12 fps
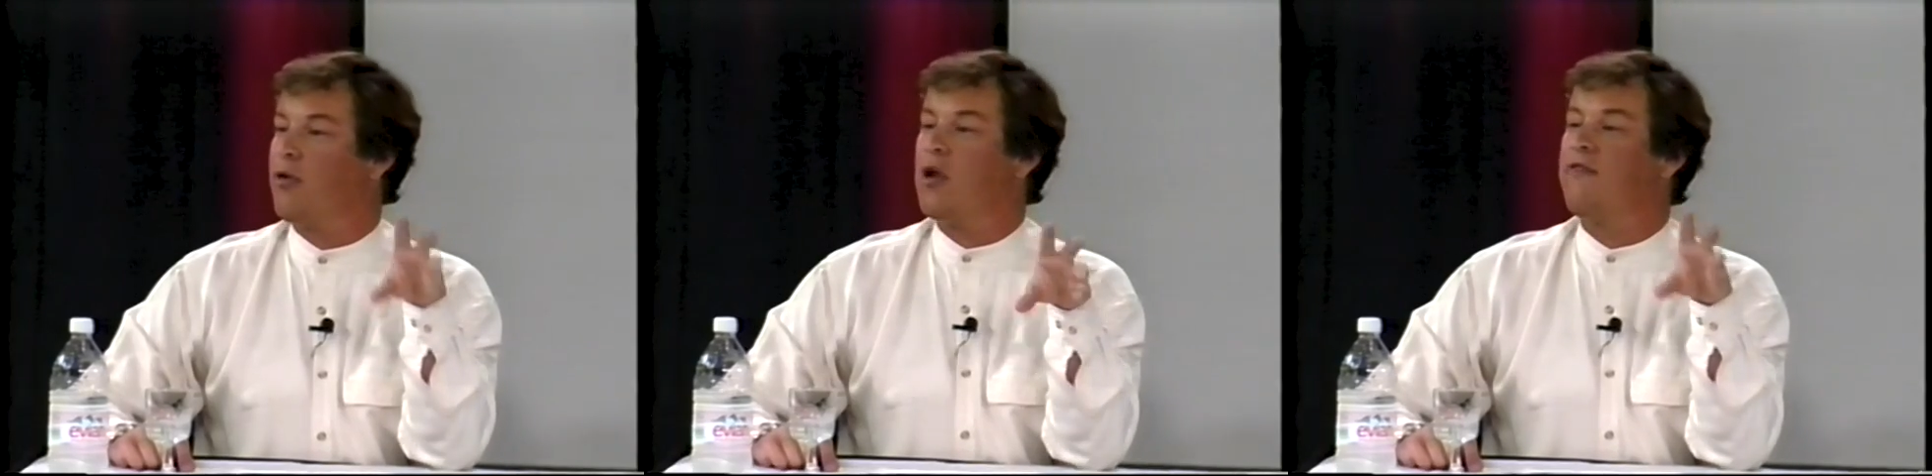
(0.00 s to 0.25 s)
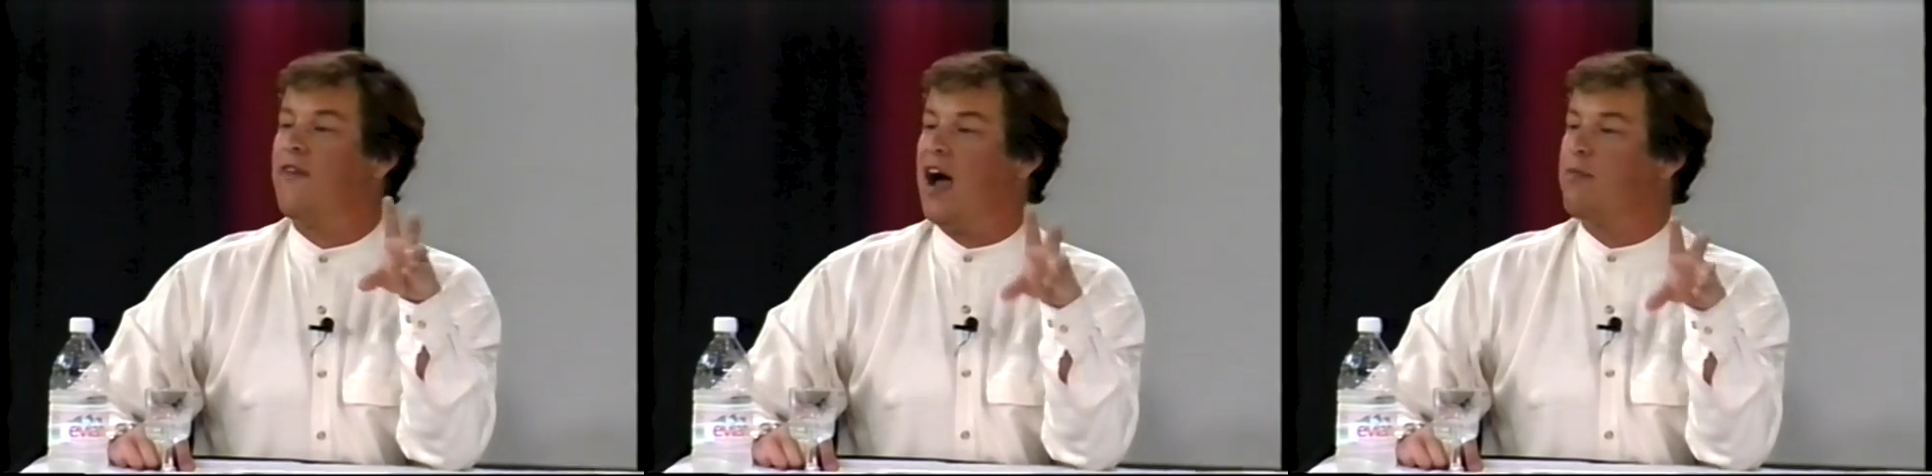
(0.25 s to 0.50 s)

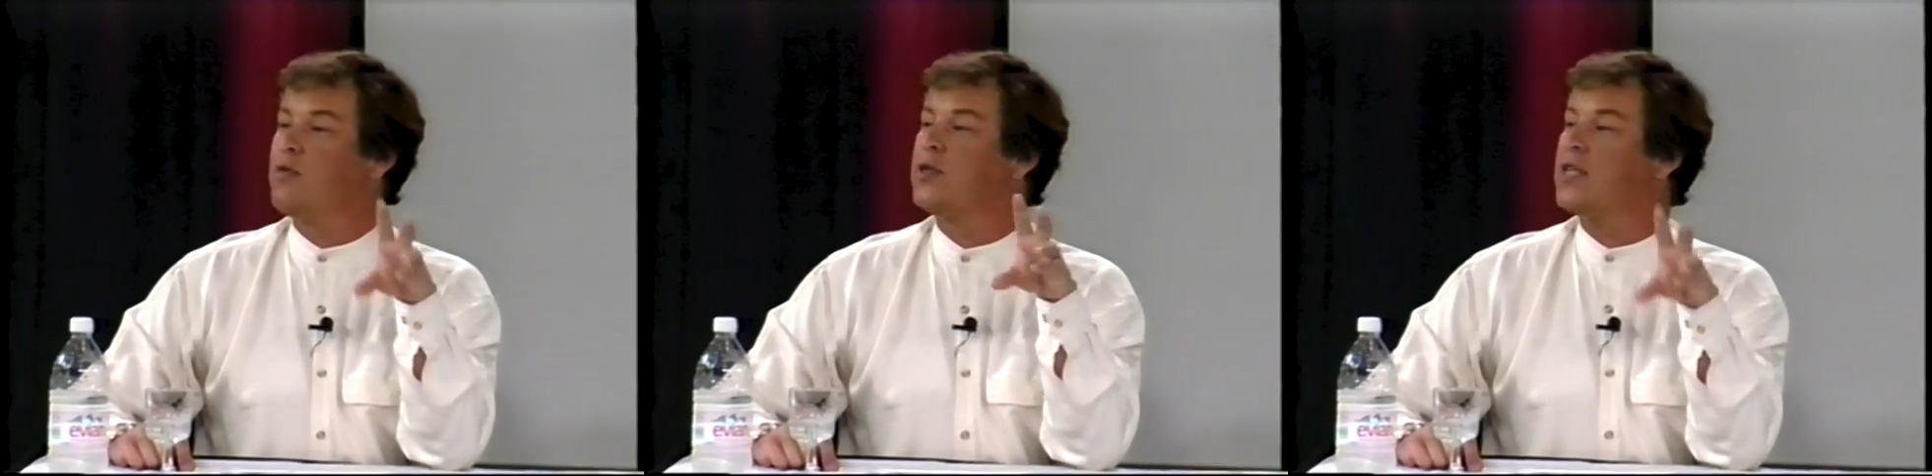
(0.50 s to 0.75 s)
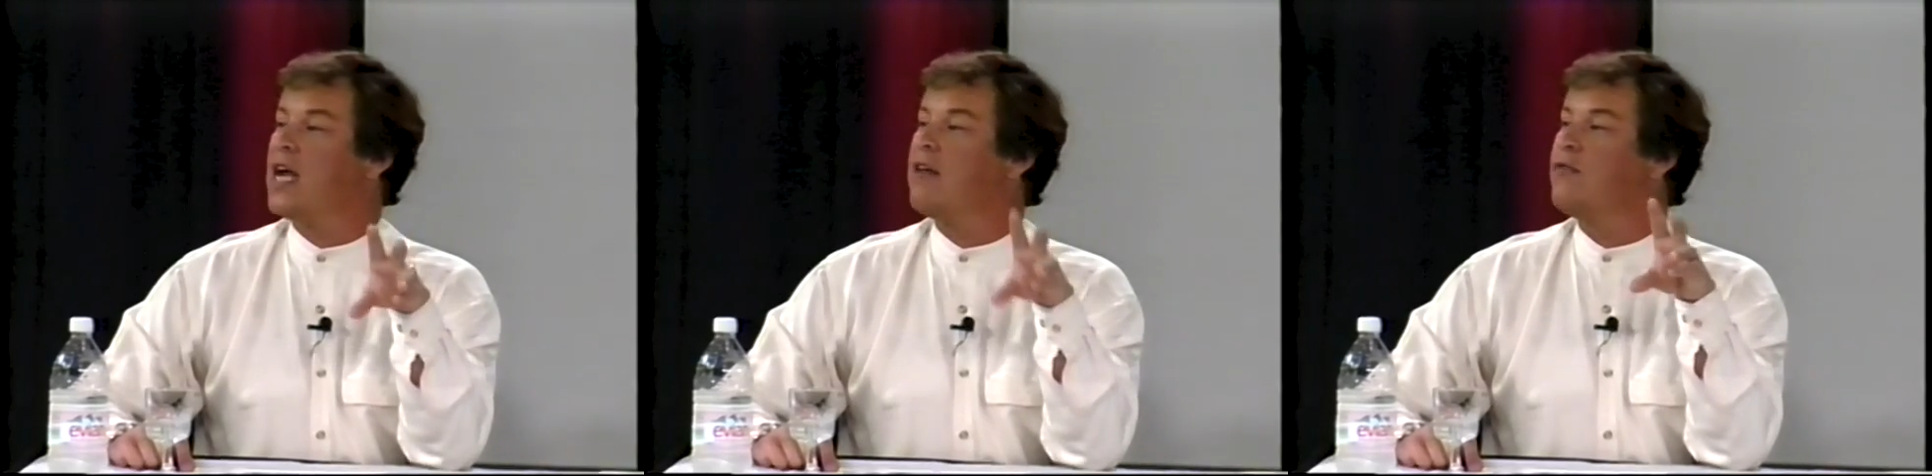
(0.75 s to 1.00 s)

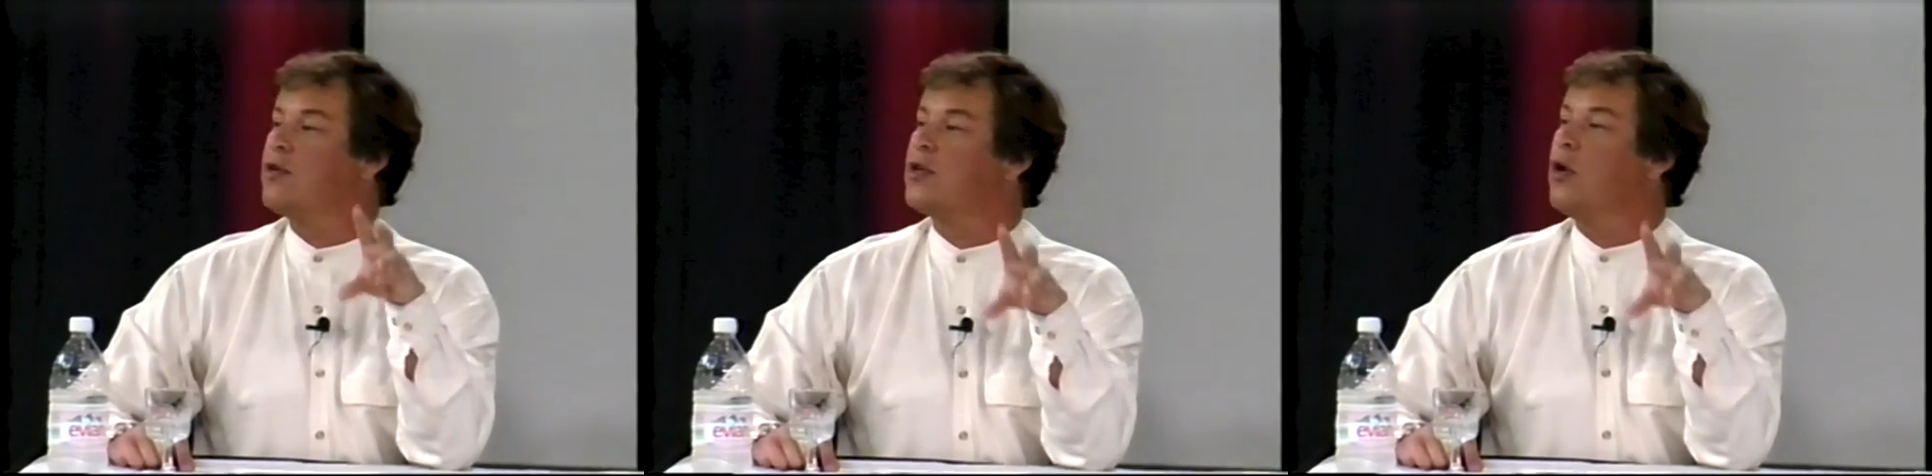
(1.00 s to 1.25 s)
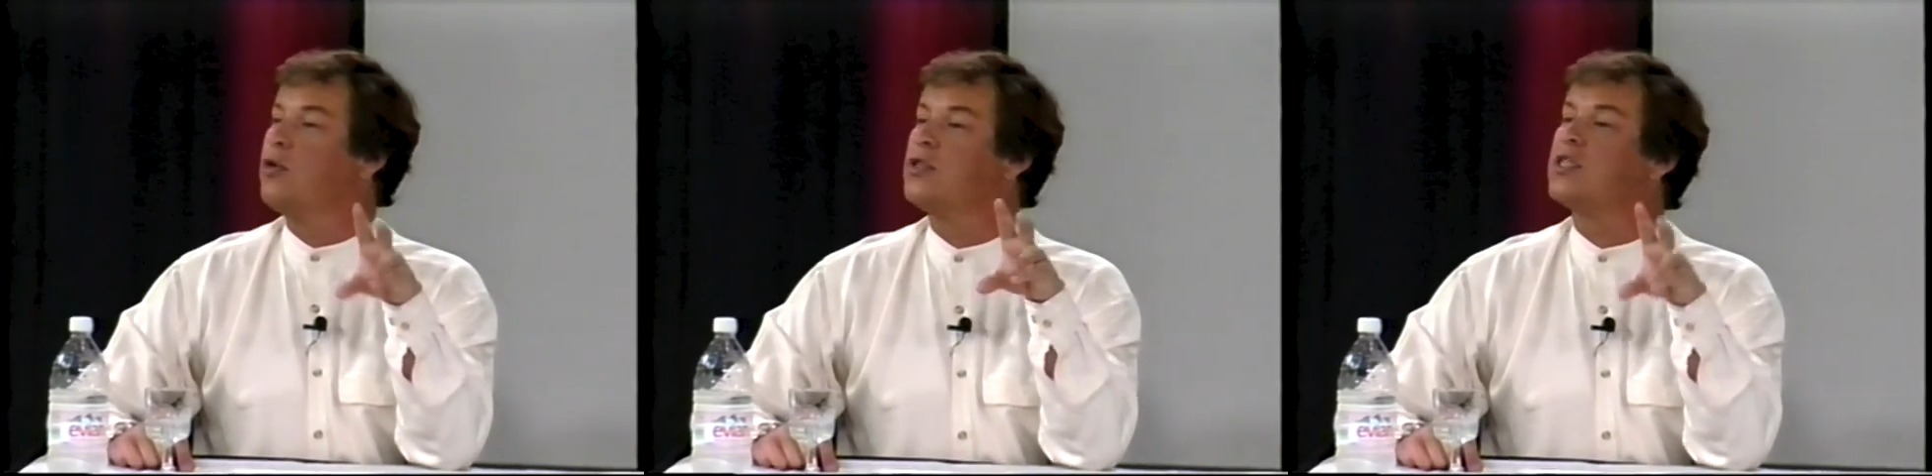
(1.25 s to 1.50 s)
35% of your
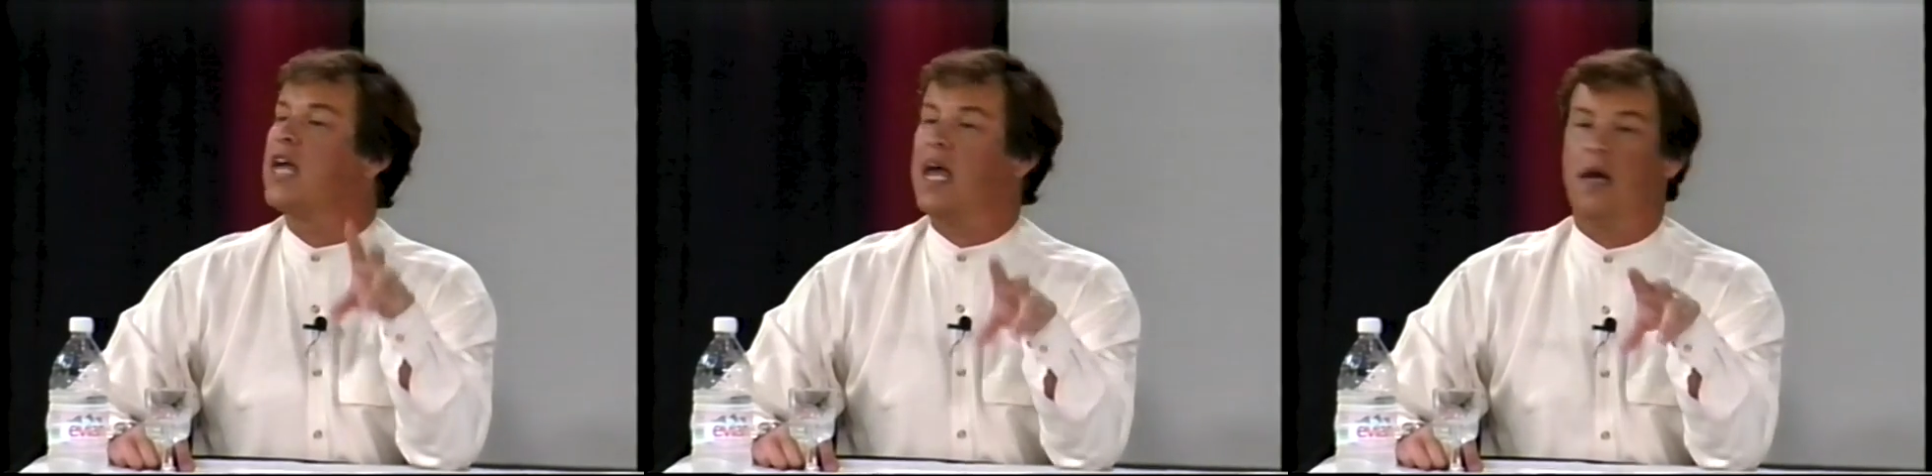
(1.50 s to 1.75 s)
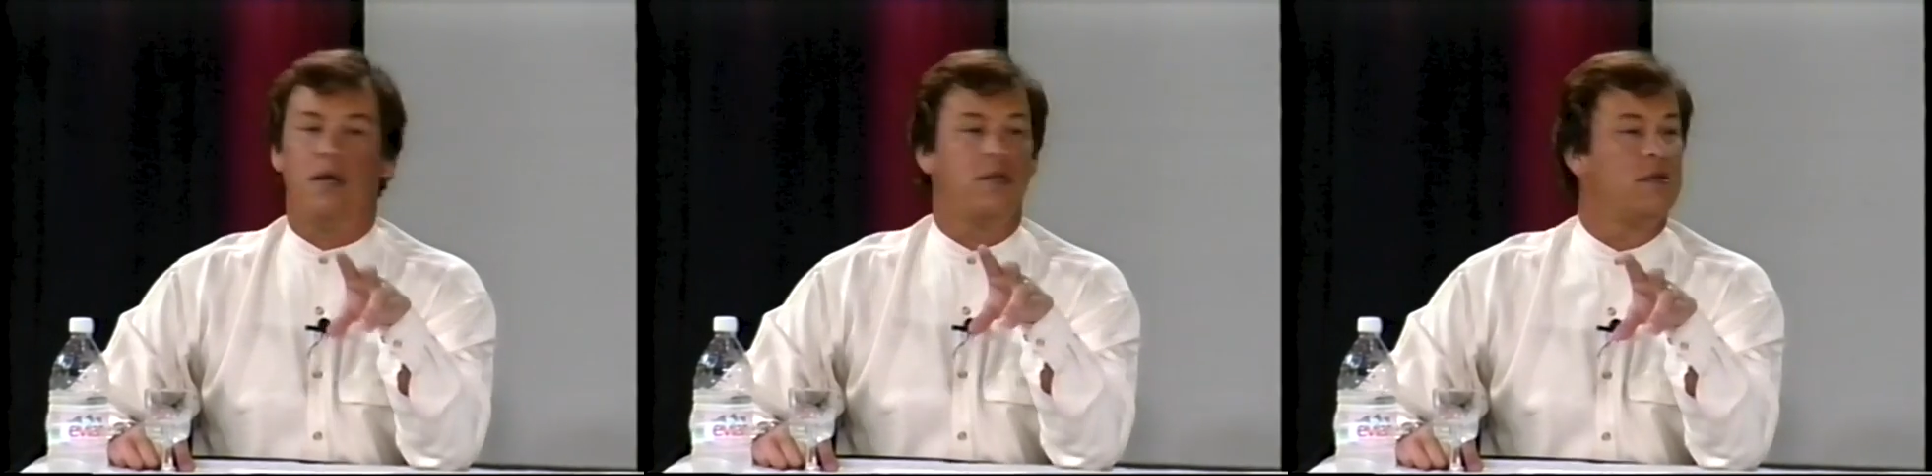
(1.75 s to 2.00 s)
total
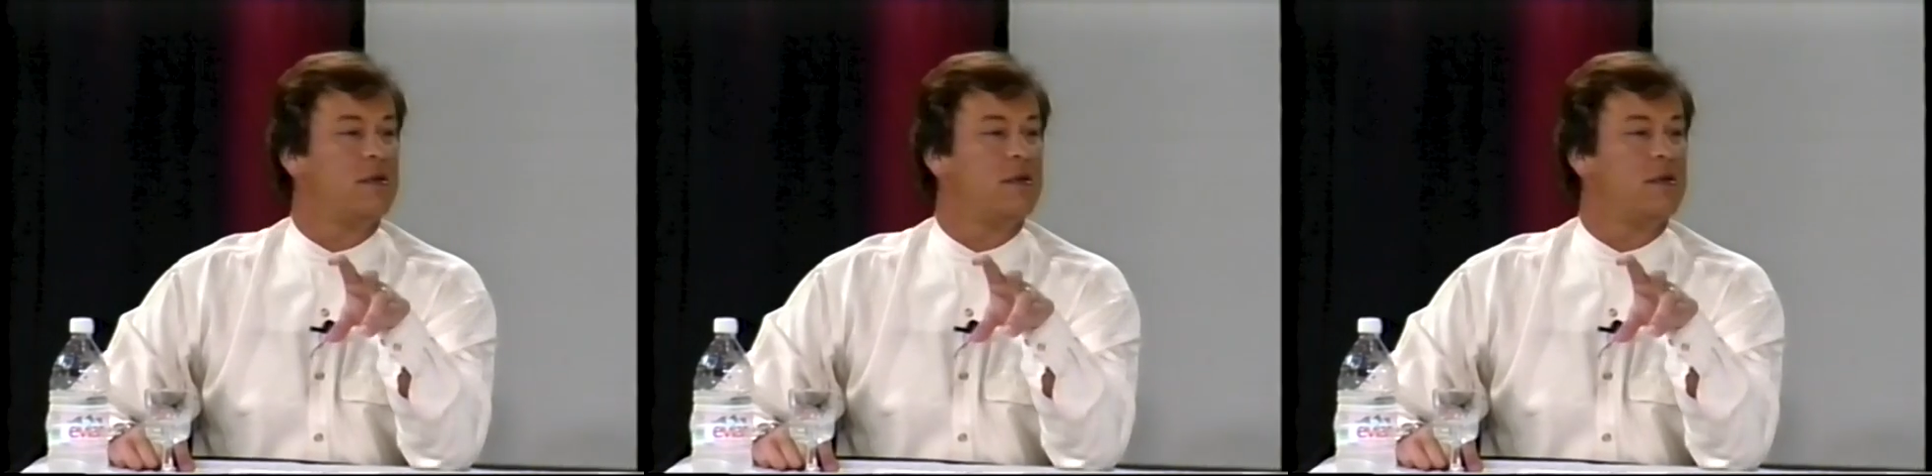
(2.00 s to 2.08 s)
sale,